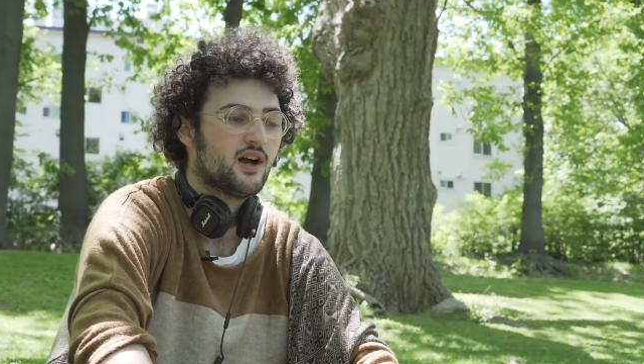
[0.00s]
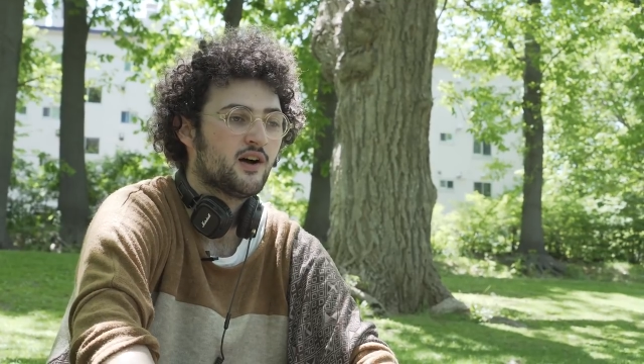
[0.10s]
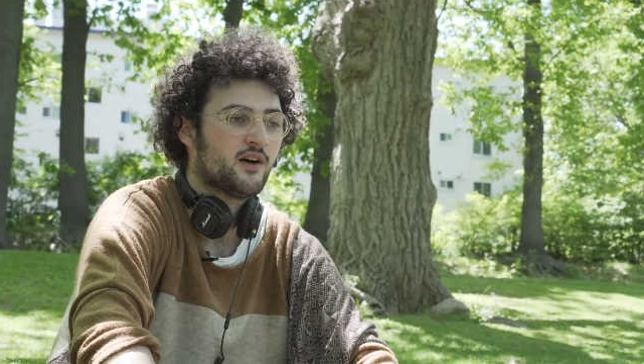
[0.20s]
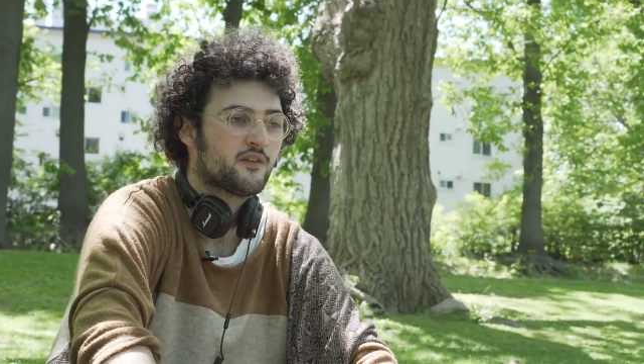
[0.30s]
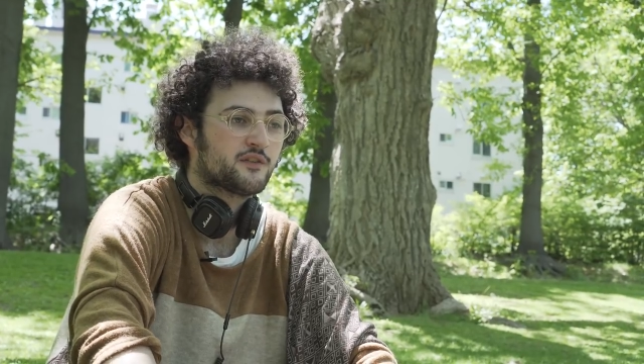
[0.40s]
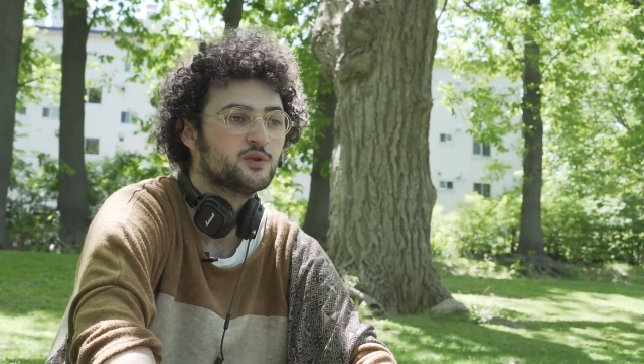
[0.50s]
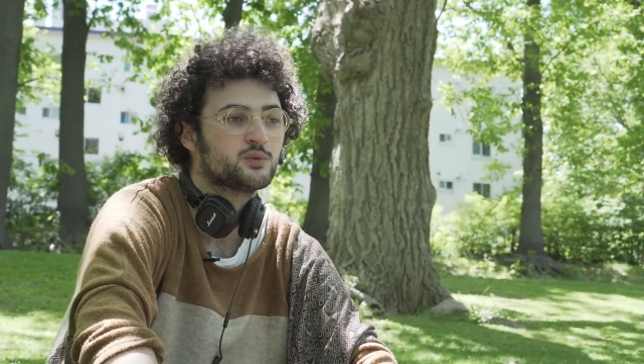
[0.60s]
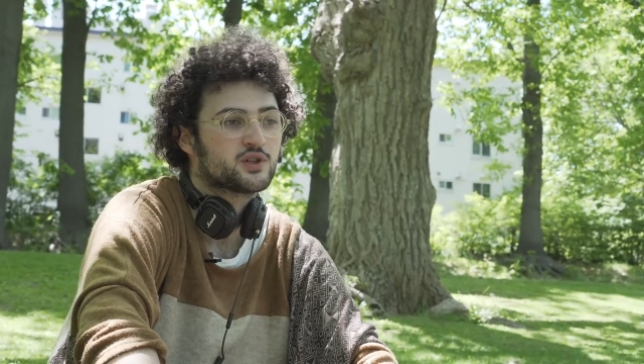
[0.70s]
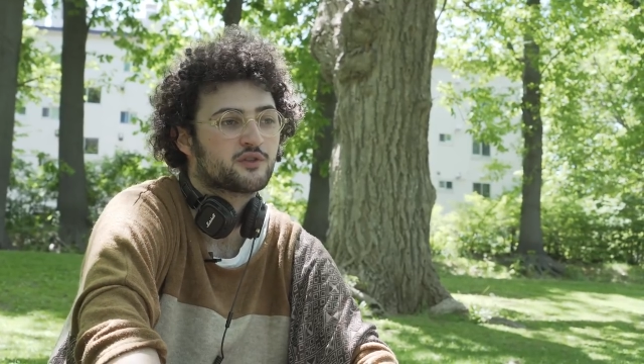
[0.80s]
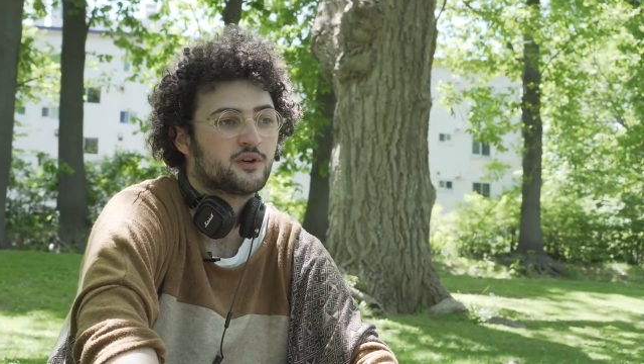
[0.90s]
uh,
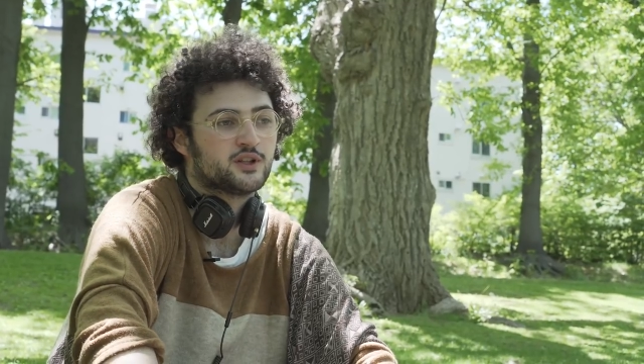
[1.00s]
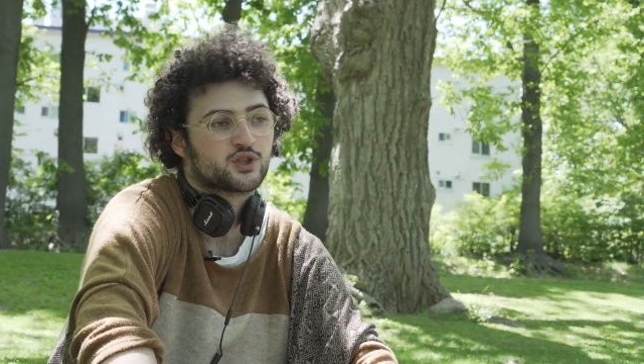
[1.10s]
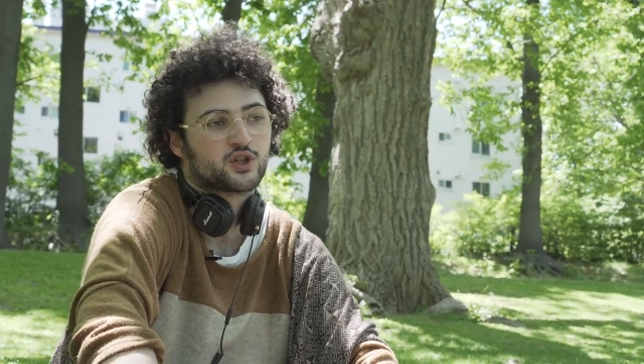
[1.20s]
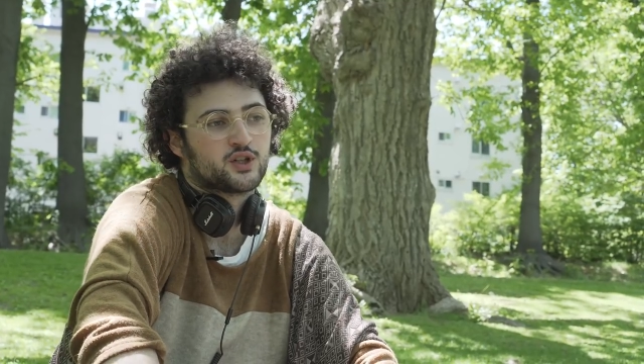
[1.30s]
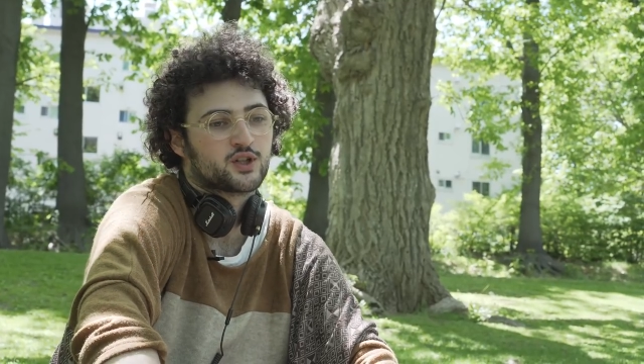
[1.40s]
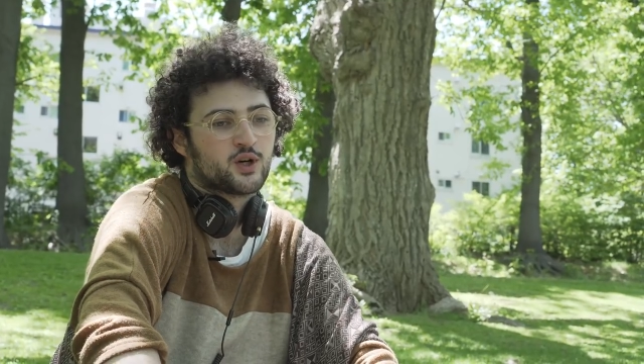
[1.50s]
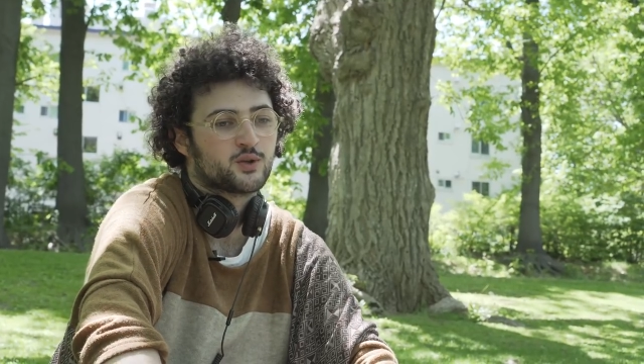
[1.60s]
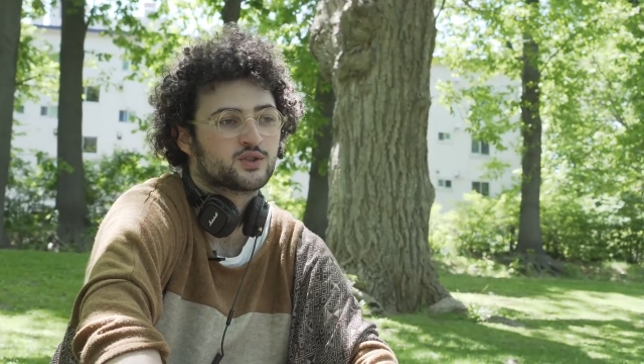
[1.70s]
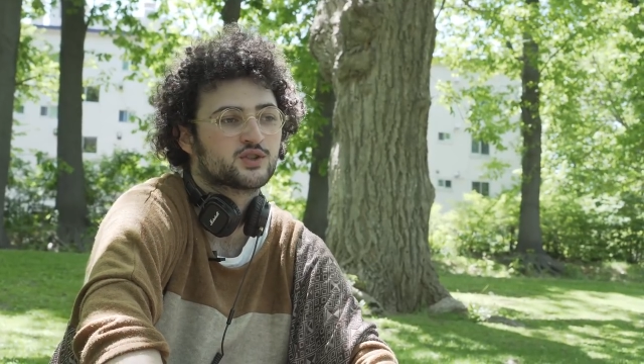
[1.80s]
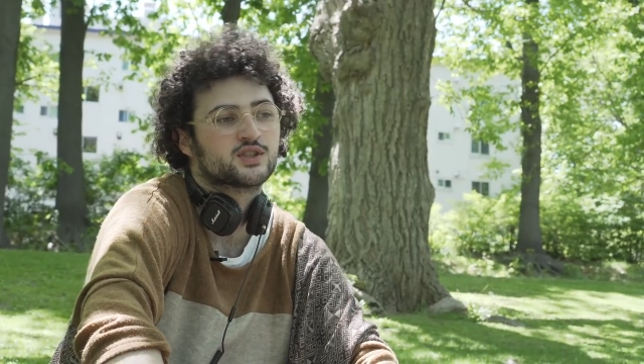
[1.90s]
fun with your friends, you're gonna
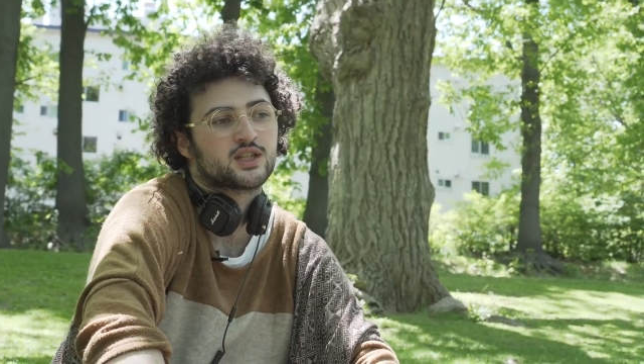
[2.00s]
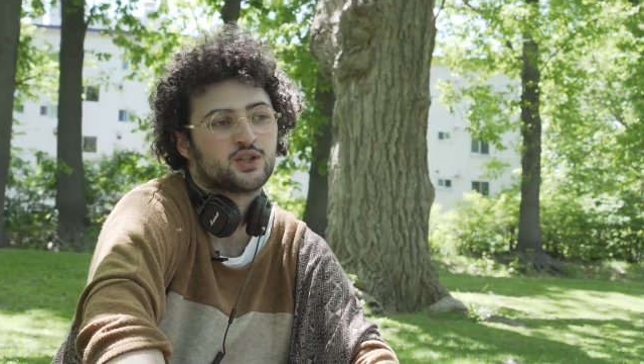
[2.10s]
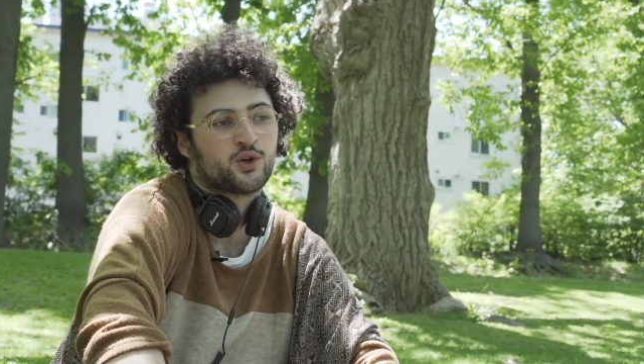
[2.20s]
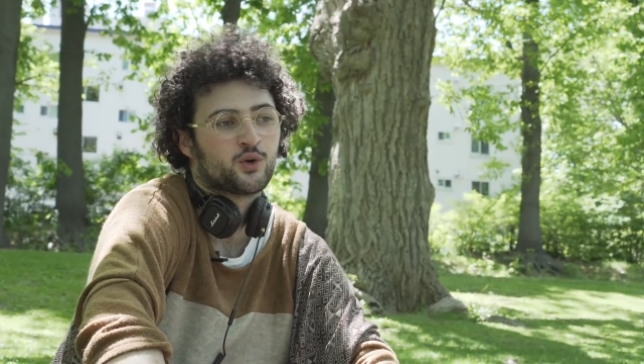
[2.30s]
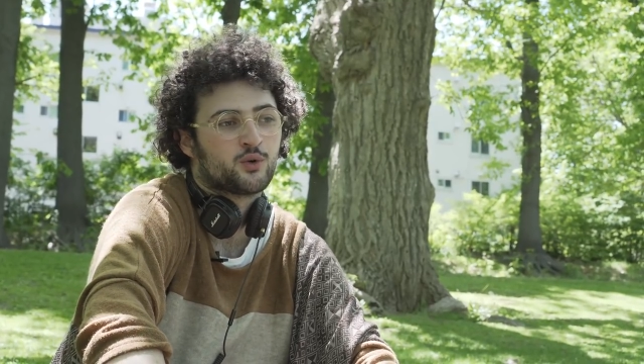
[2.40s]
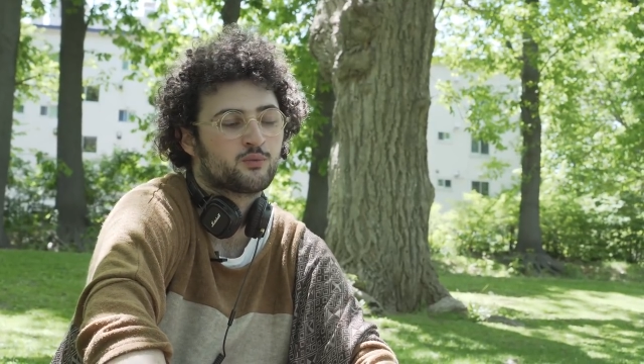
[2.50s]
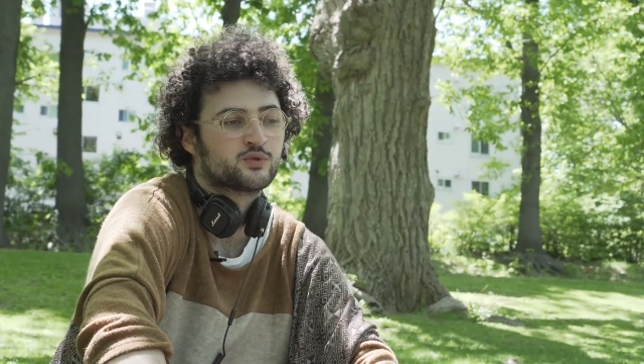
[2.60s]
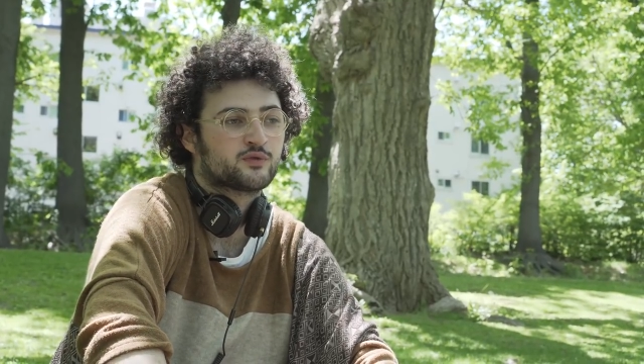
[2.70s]
go to Susukino